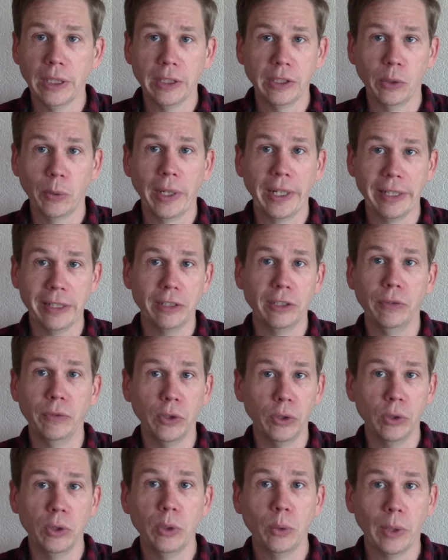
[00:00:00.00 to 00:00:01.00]
So I
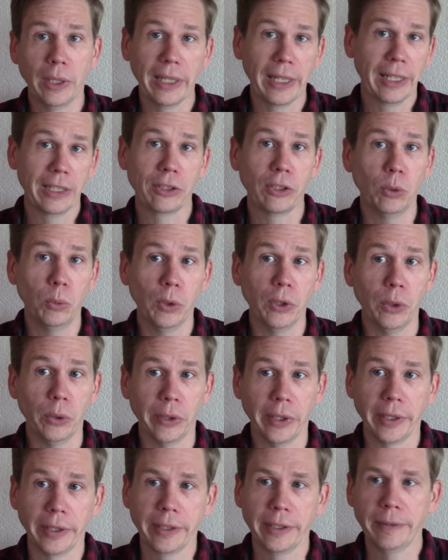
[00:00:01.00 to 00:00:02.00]
interview you, I ask you what you
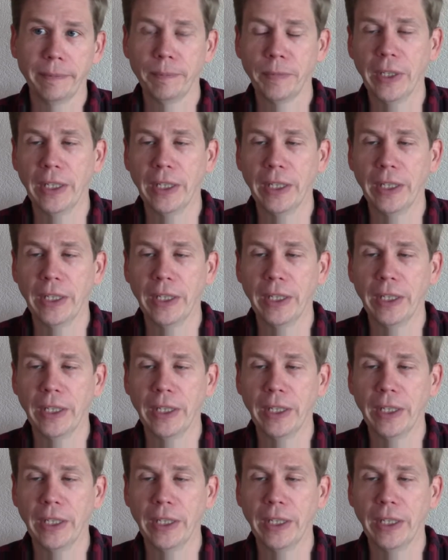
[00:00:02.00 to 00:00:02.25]
think.